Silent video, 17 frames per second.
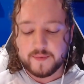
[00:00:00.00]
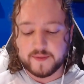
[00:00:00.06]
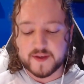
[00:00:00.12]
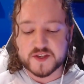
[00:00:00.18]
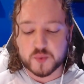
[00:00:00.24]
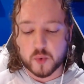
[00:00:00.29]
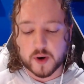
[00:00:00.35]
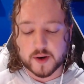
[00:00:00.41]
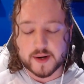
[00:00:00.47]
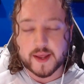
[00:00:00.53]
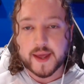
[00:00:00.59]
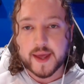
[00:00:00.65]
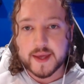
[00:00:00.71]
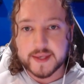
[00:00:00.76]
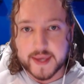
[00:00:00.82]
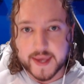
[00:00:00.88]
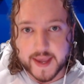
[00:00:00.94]
This one
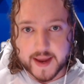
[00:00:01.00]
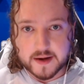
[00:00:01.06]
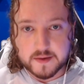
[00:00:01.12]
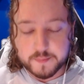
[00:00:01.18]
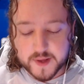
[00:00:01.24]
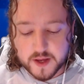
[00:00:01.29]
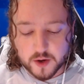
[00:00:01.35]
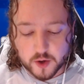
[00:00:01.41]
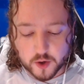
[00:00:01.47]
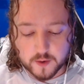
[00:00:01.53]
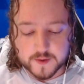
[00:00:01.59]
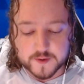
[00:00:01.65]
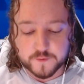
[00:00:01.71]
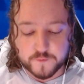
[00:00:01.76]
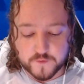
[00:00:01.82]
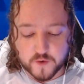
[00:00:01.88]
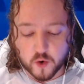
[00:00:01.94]
can be
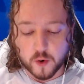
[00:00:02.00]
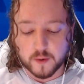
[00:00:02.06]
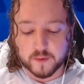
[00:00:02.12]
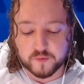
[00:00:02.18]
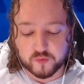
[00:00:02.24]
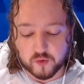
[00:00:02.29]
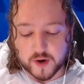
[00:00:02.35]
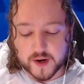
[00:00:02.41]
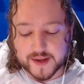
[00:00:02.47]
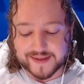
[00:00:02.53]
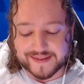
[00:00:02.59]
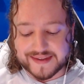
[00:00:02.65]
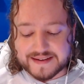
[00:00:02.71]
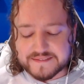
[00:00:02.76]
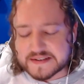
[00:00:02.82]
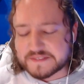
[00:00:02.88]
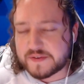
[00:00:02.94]
earned for free,
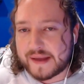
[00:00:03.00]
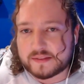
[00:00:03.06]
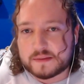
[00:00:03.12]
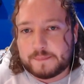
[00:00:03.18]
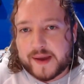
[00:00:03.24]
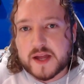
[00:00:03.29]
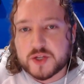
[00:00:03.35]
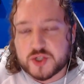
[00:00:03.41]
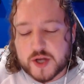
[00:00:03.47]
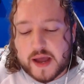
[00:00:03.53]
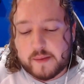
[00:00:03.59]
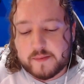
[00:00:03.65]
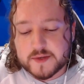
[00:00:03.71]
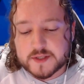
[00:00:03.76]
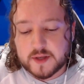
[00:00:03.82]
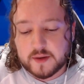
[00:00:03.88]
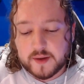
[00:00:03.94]
even if you have to pay
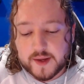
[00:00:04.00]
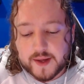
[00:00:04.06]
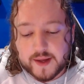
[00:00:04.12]
gems.